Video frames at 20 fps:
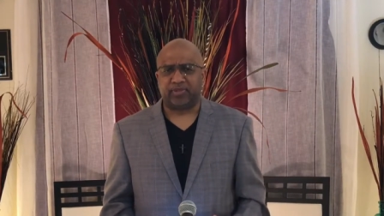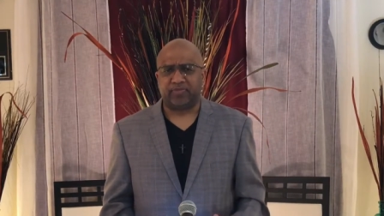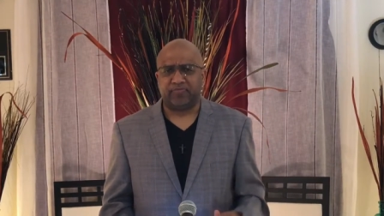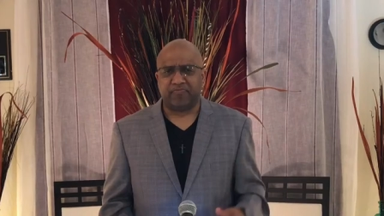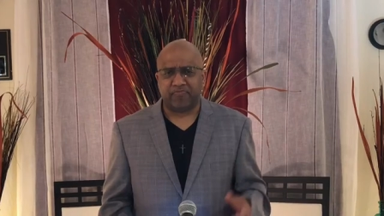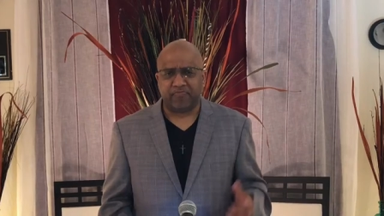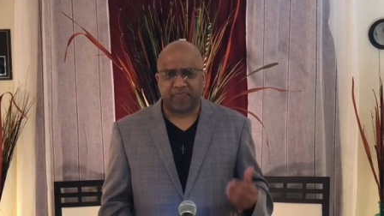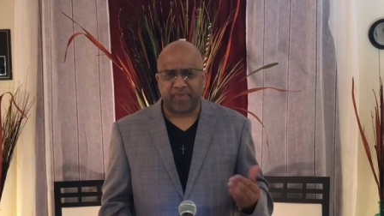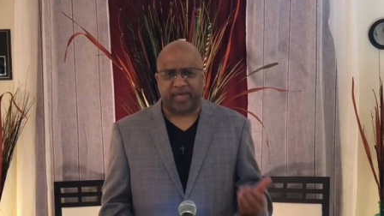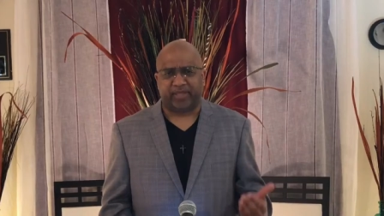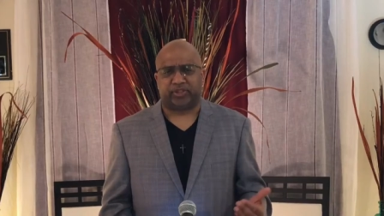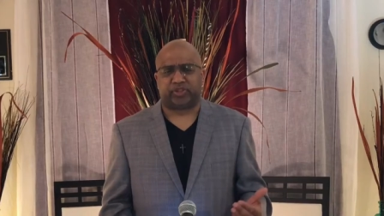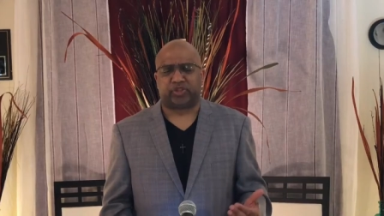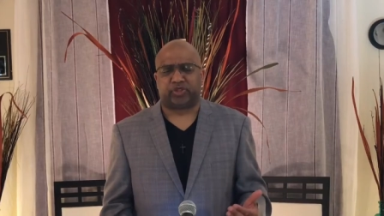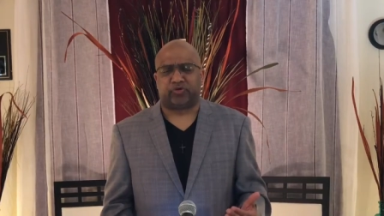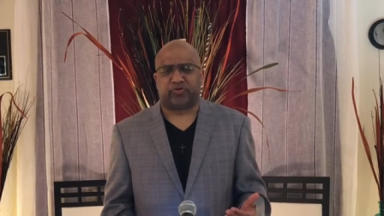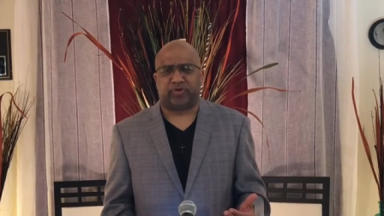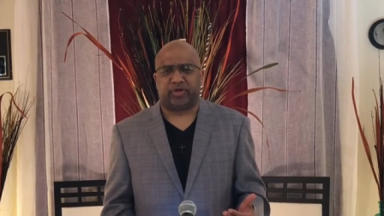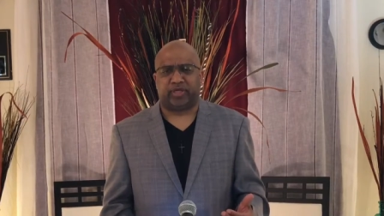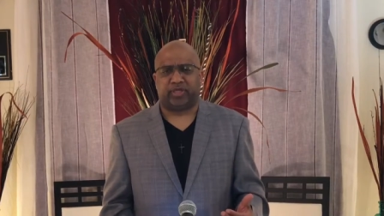
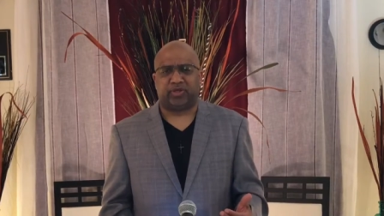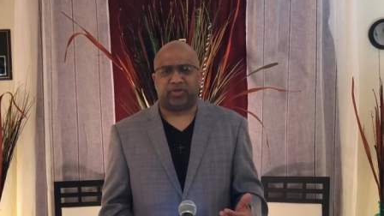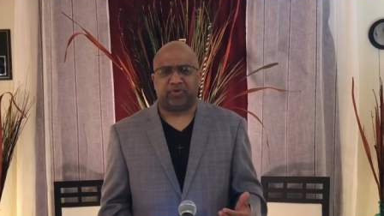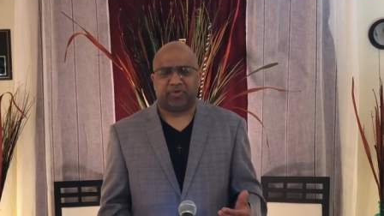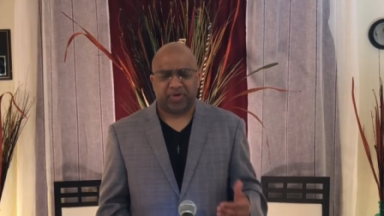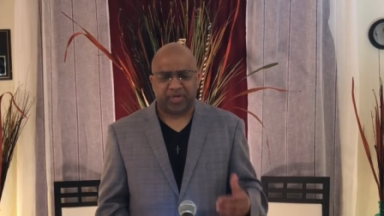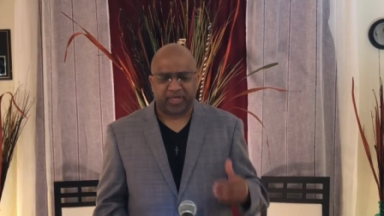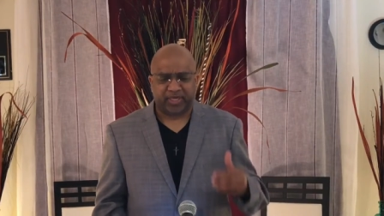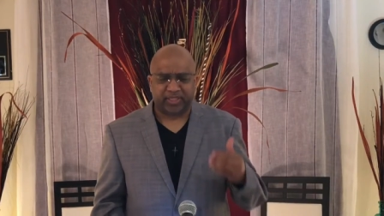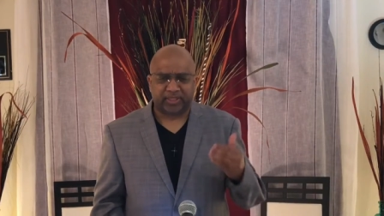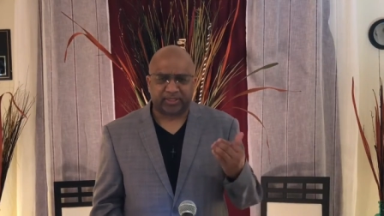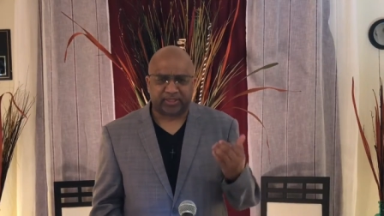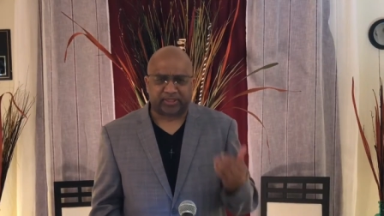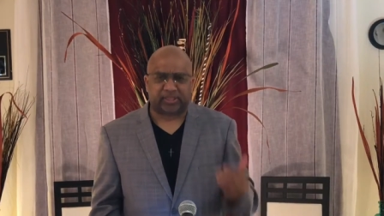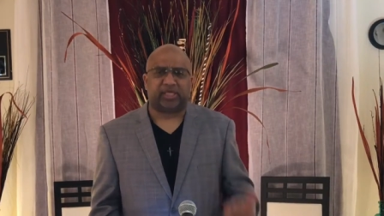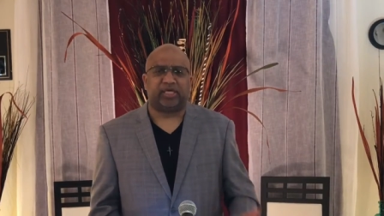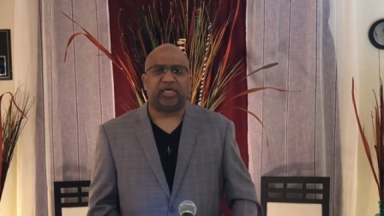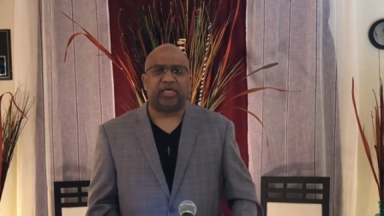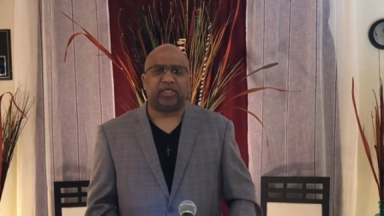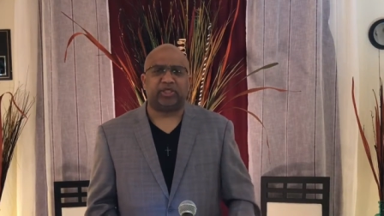mentoring you,
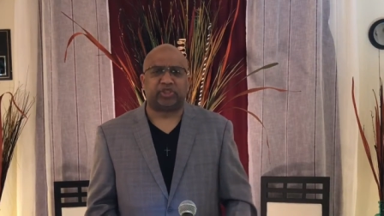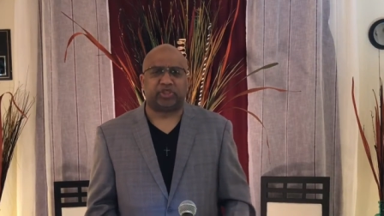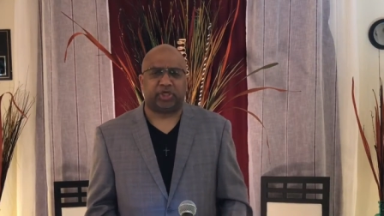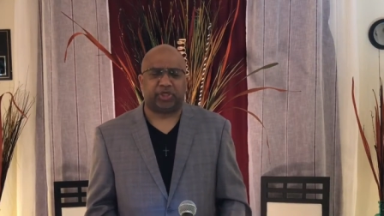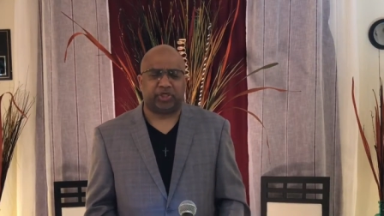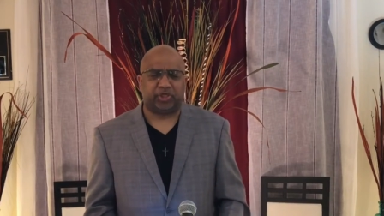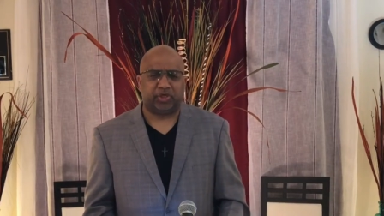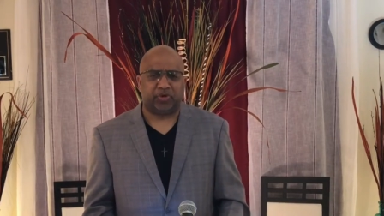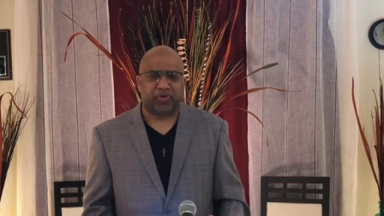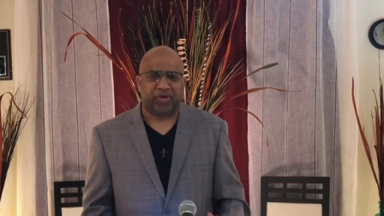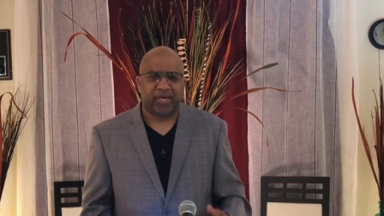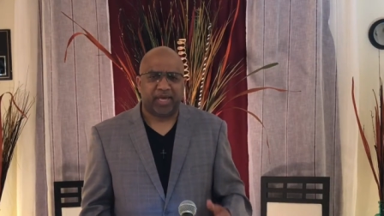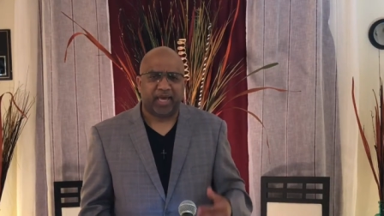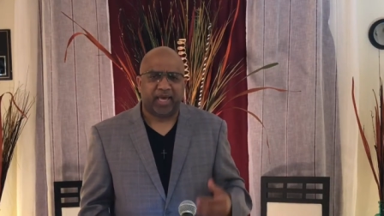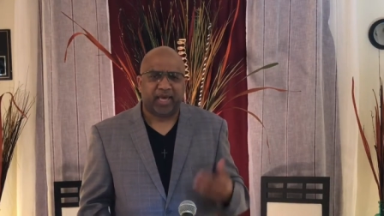teaching you,